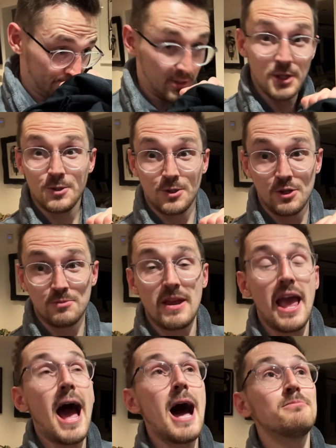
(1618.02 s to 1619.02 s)
excuse
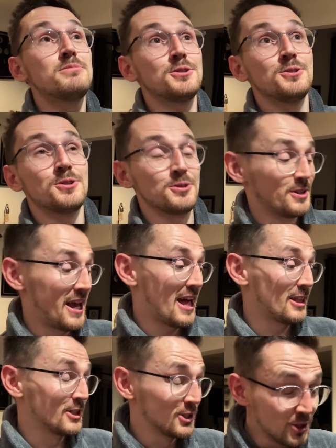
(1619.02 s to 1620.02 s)
me, absolutely
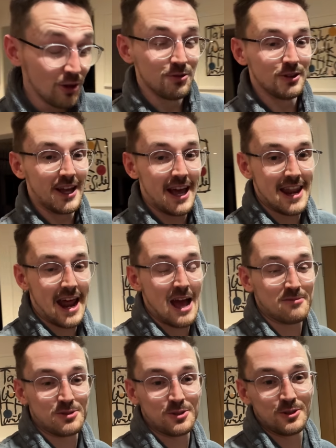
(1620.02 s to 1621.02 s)
lovely and
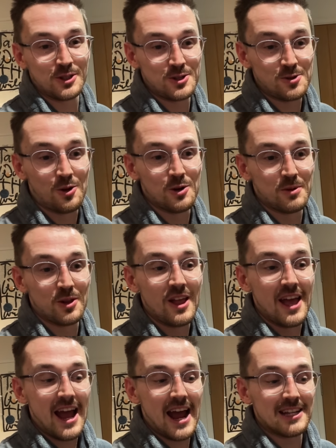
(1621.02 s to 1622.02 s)
absolutely adorable,
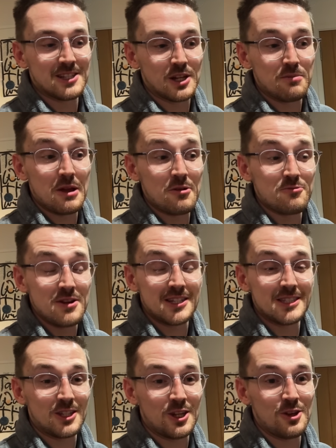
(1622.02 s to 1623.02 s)
and it's going to be a
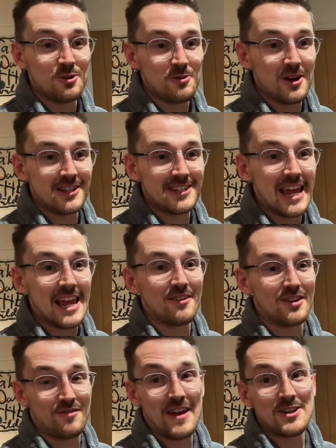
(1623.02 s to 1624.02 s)
really cute day of
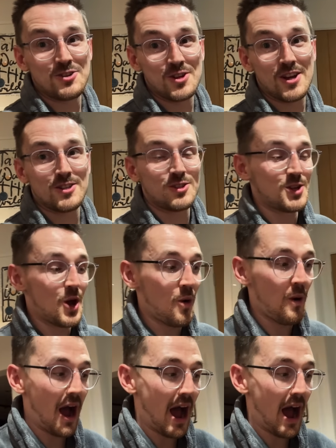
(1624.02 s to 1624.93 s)
adventure. So